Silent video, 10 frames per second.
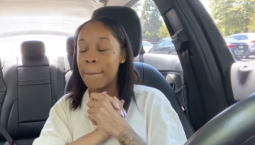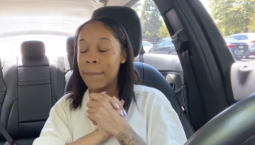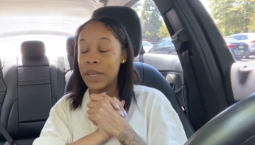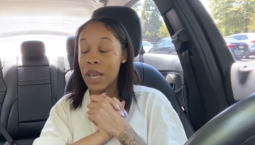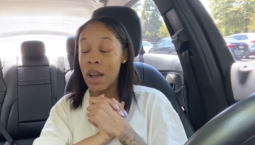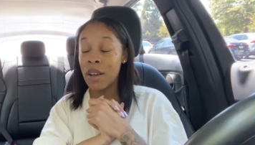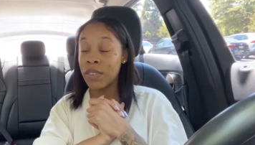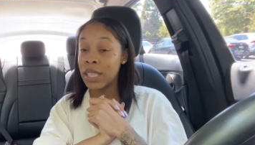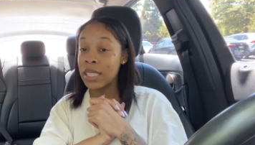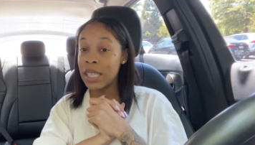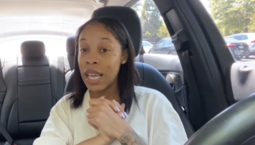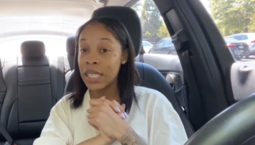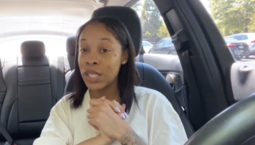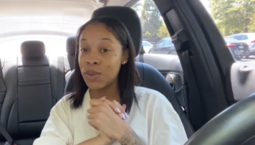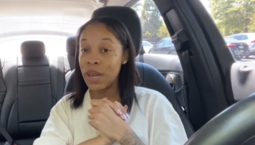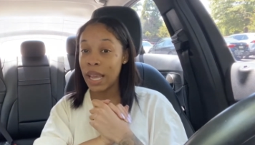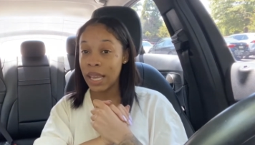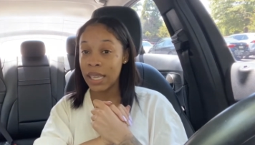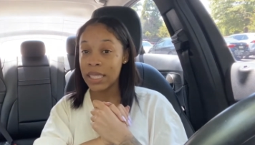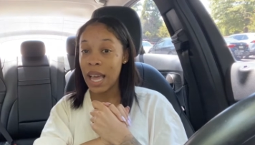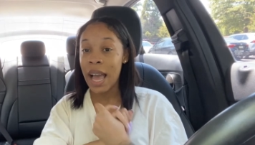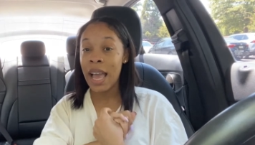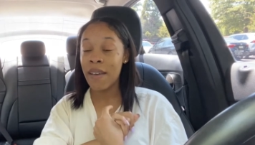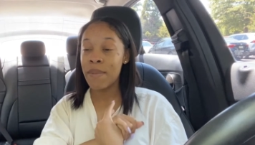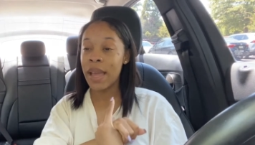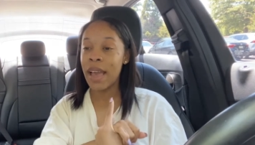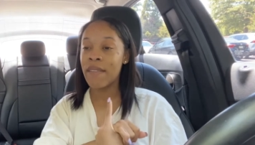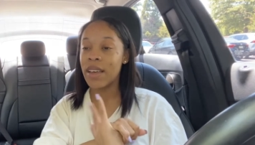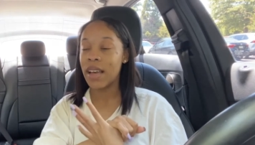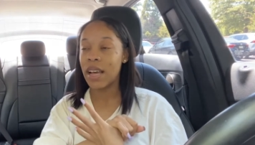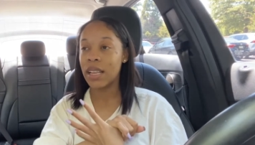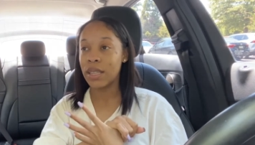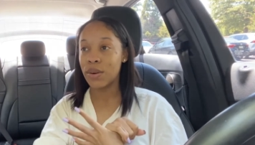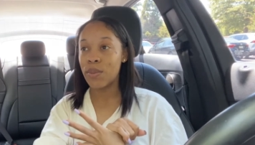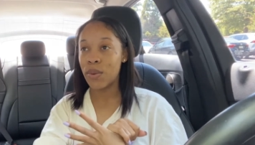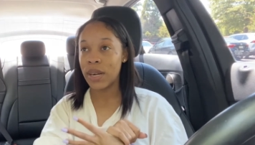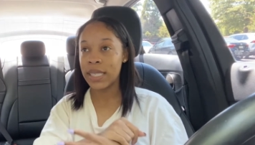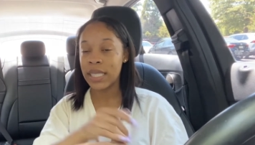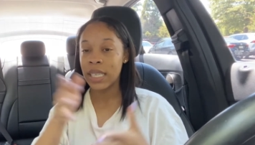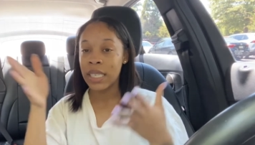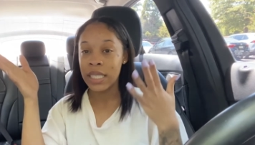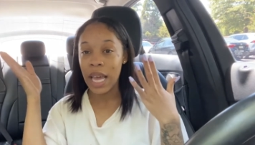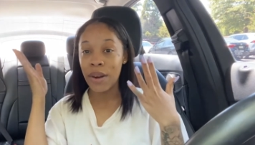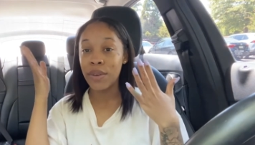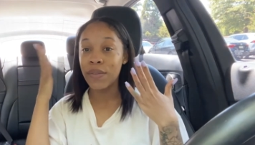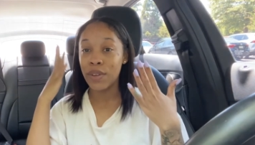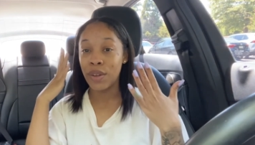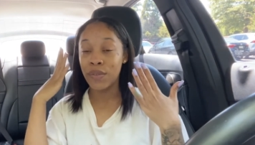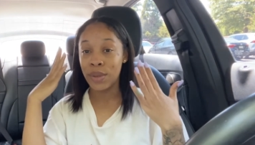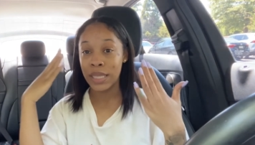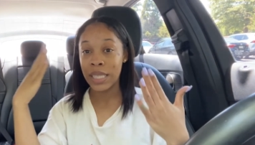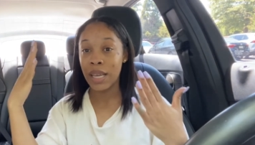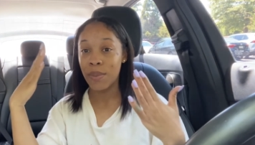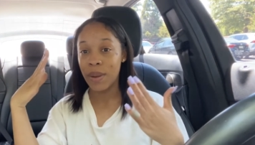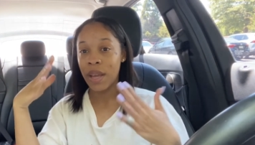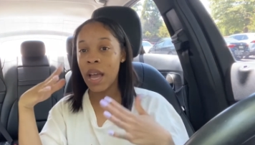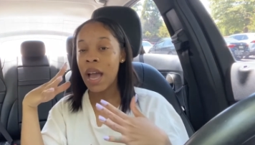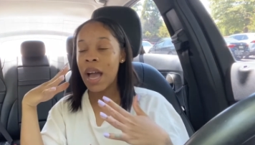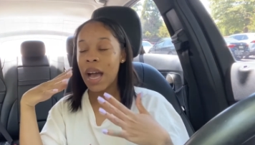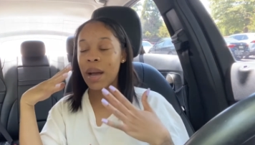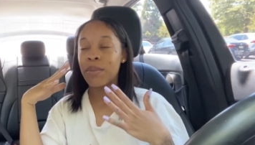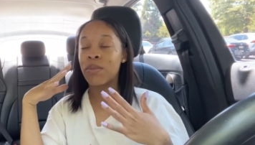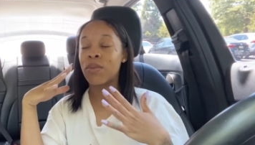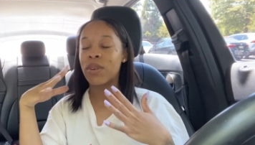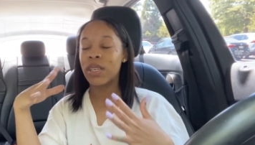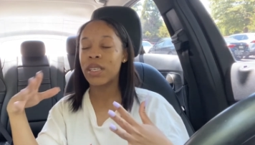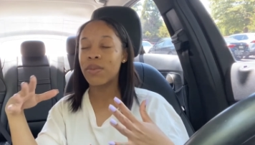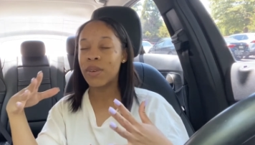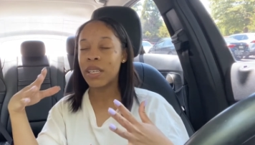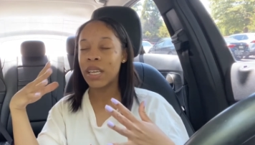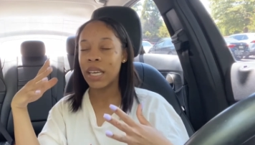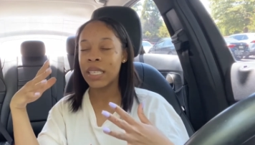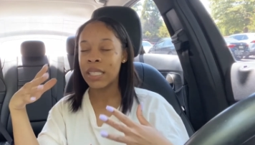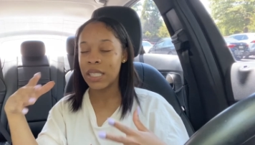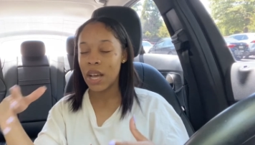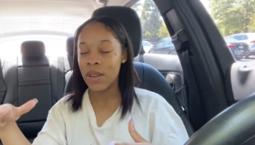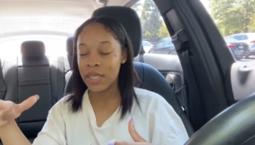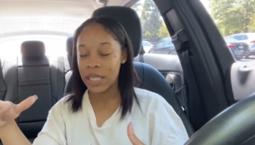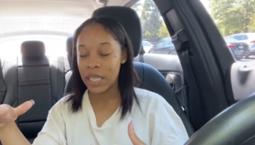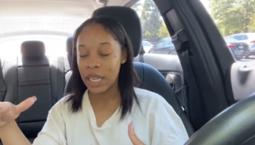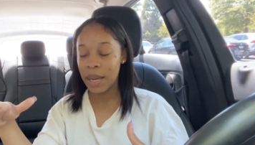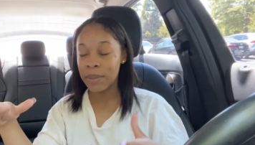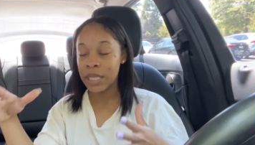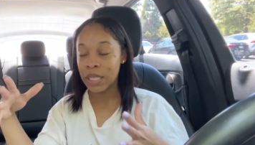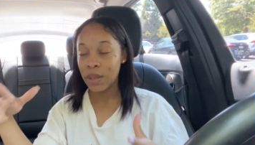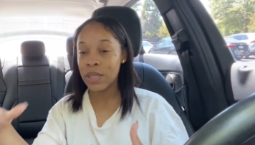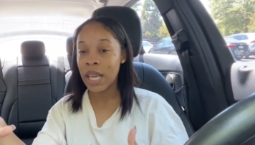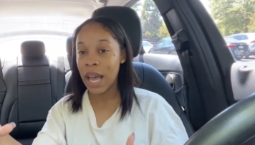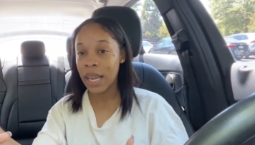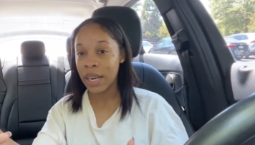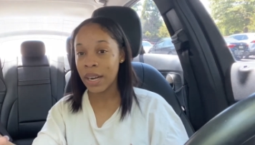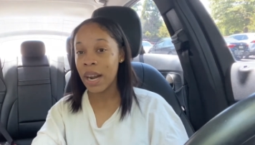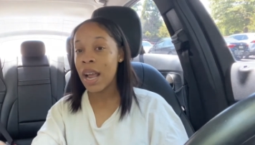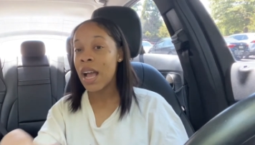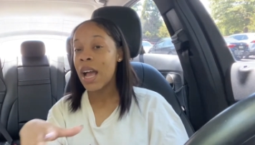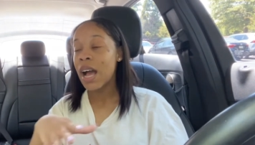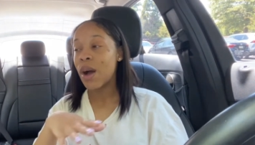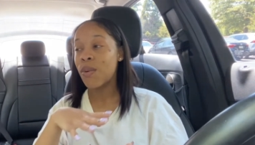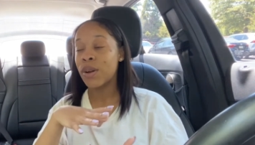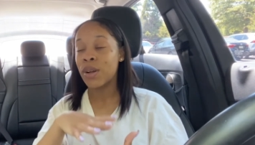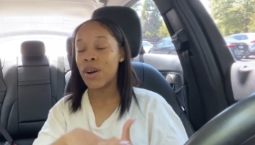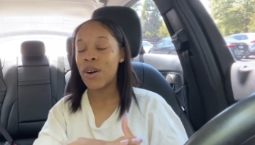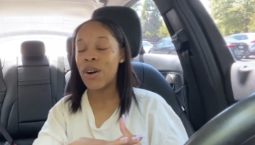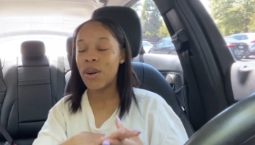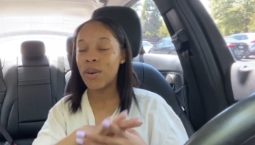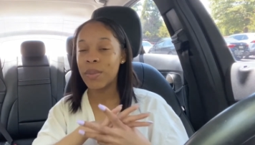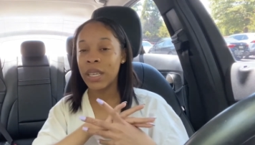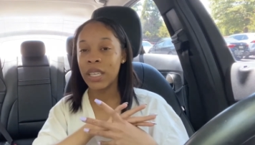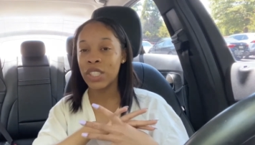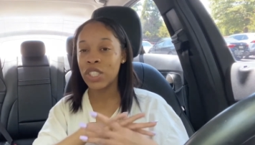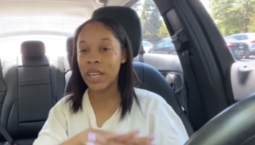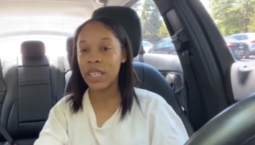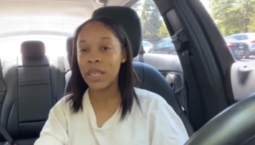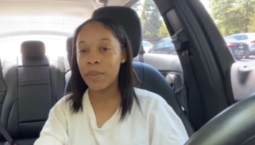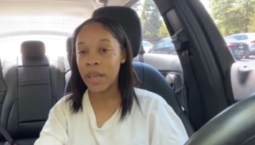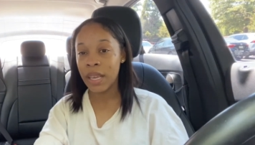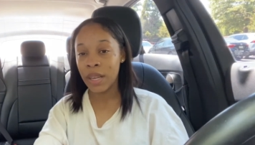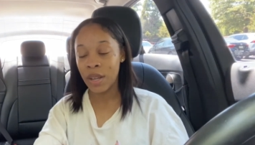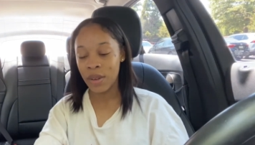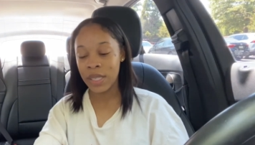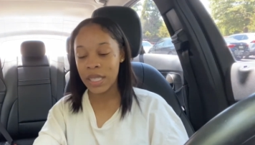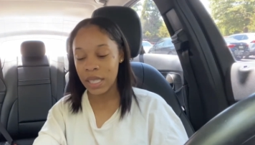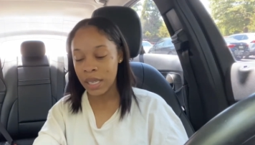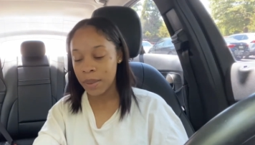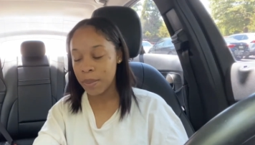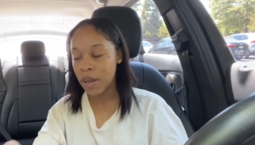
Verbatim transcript: Y'all, these last two days, I have been having a little morning sickness. I don't even know if you could tell, but I'm really, really exhausted. I'm so tired. I wanna go home and get straight into bed and go to sleep.